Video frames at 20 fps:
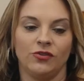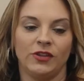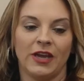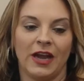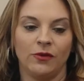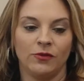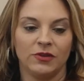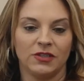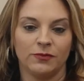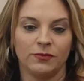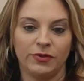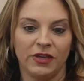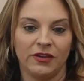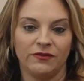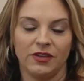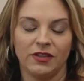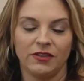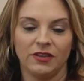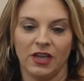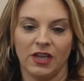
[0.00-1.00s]
that was a
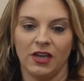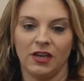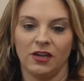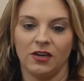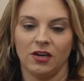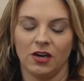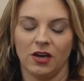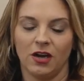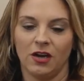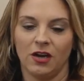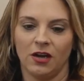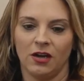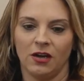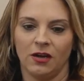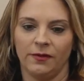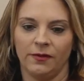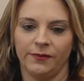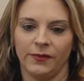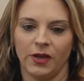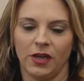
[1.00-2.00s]
pivot there.
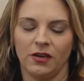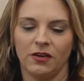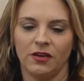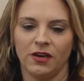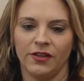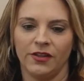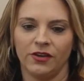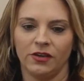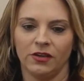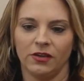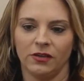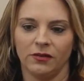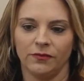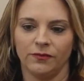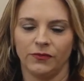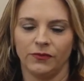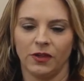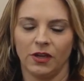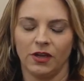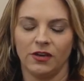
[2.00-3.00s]

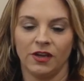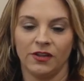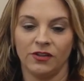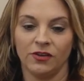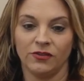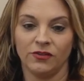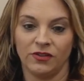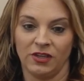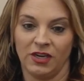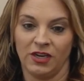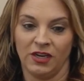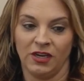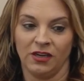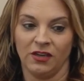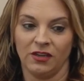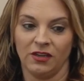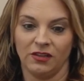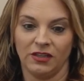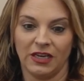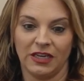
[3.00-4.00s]
Another
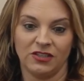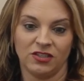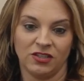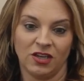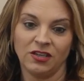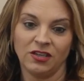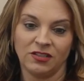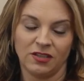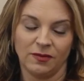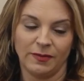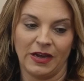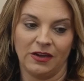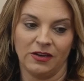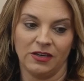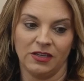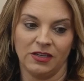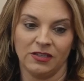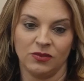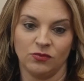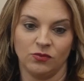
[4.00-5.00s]
thing that sucks about
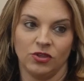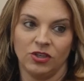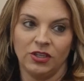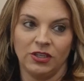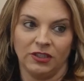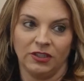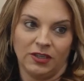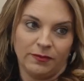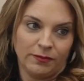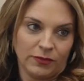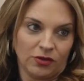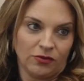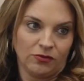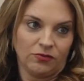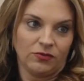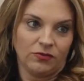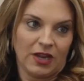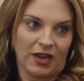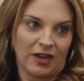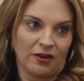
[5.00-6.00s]
it is we're in limbo
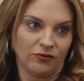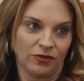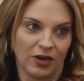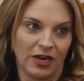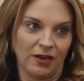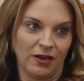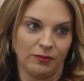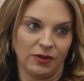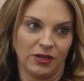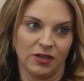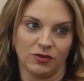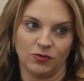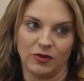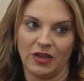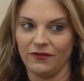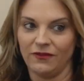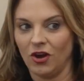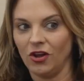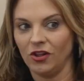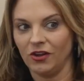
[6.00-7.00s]
now, right? Because we
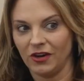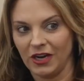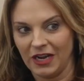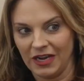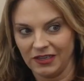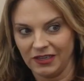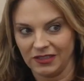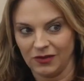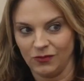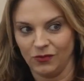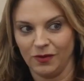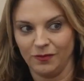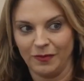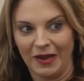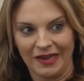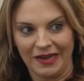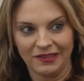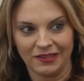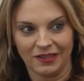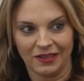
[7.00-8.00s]
have all our eggs in one
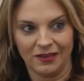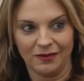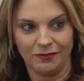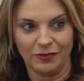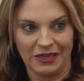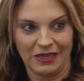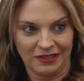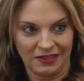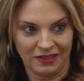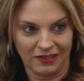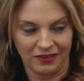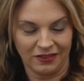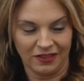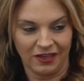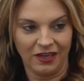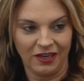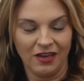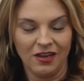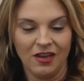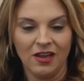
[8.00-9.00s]
basket,
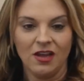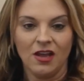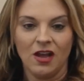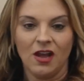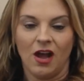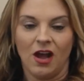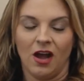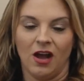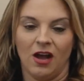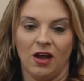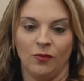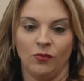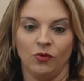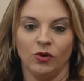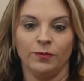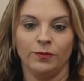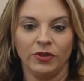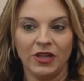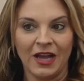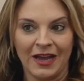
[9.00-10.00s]
basically.
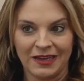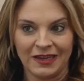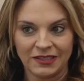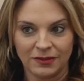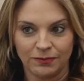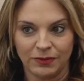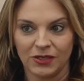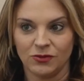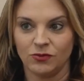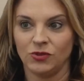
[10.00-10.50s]
We're blessed because